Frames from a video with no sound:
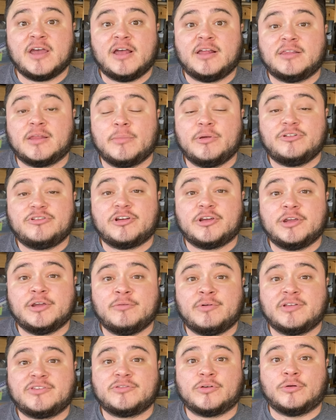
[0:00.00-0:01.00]
Let me show you
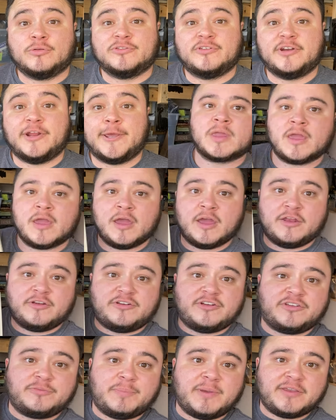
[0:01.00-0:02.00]
what sold today.
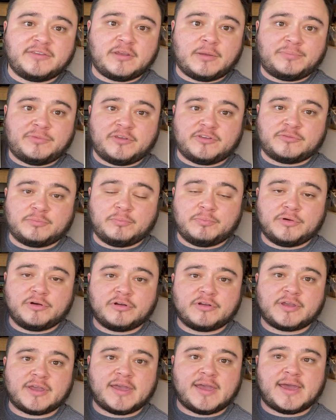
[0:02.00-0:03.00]
Just picked up this
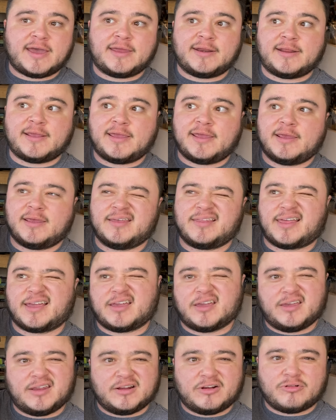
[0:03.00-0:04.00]
book at
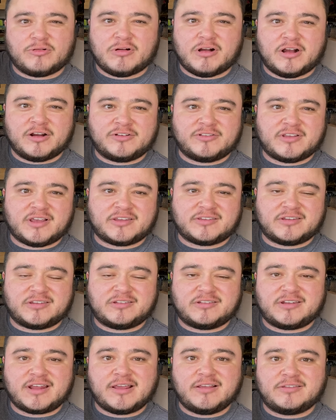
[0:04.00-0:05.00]
a garage /
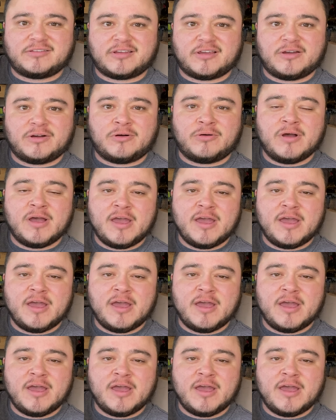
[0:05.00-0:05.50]
estate sale